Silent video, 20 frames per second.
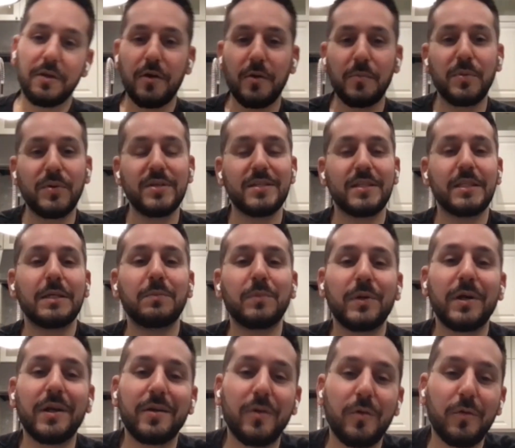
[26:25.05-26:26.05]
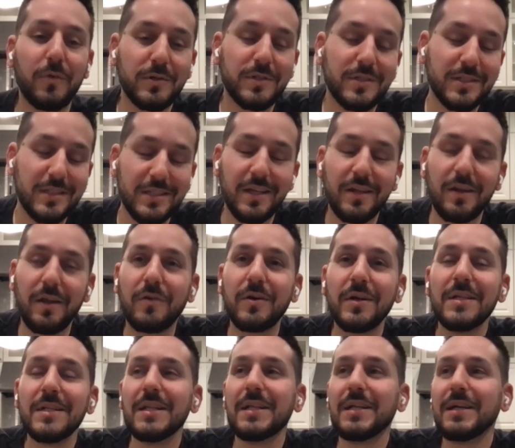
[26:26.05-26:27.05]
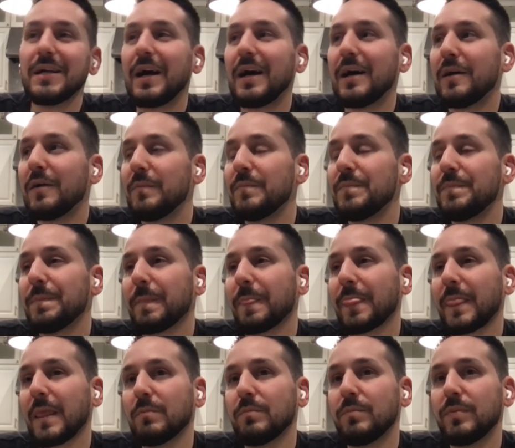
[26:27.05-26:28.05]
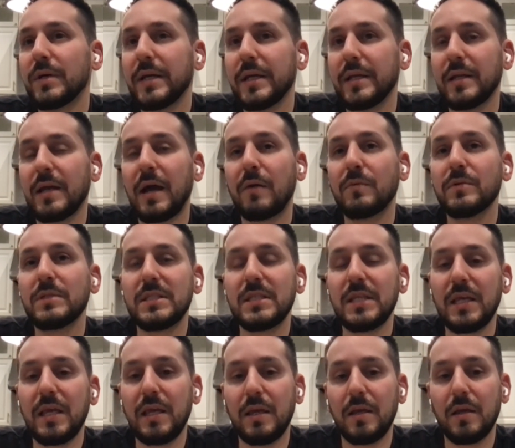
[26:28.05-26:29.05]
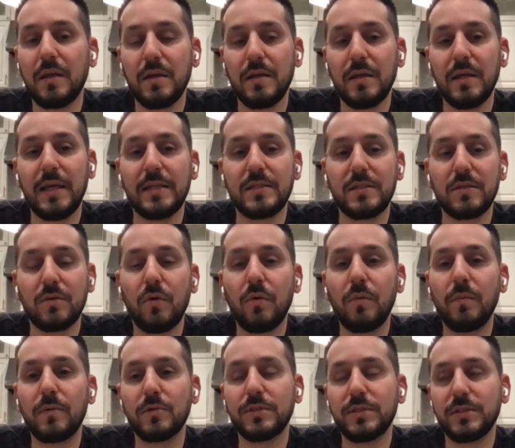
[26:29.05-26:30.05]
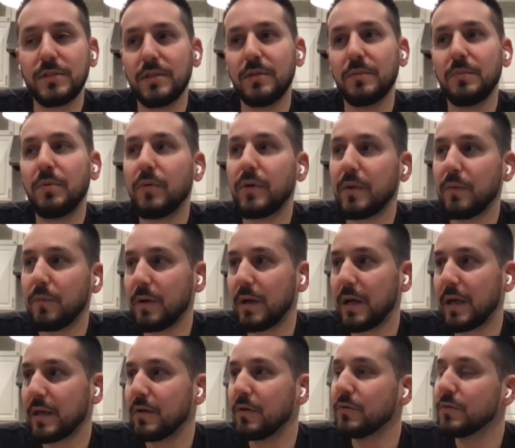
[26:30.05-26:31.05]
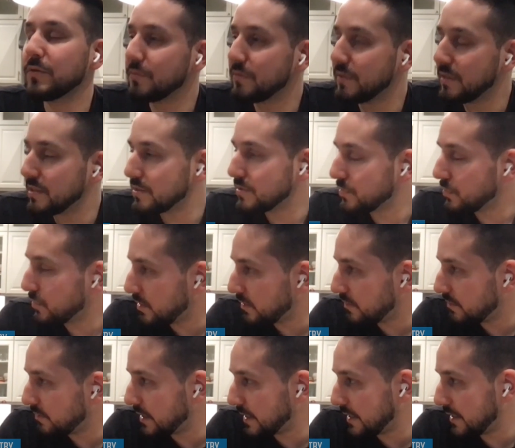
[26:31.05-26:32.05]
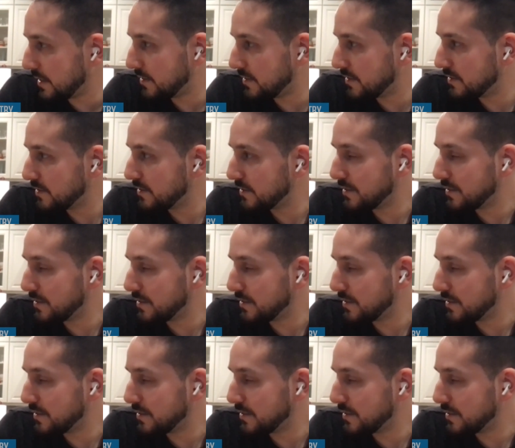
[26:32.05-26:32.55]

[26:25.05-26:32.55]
You know, I put it somewhere, or you know, um, but I would say it's almost to the point where I go through these sort of like